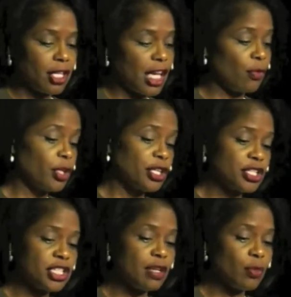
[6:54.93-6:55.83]
and we're going to
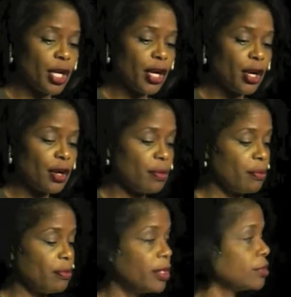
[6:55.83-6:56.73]
see where
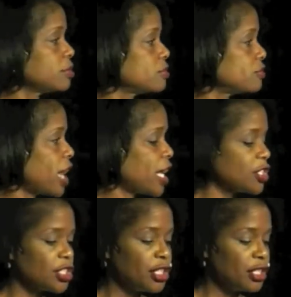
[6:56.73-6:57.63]
they'll use
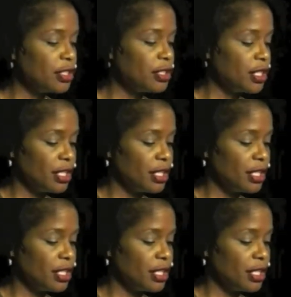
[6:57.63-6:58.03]
fashion.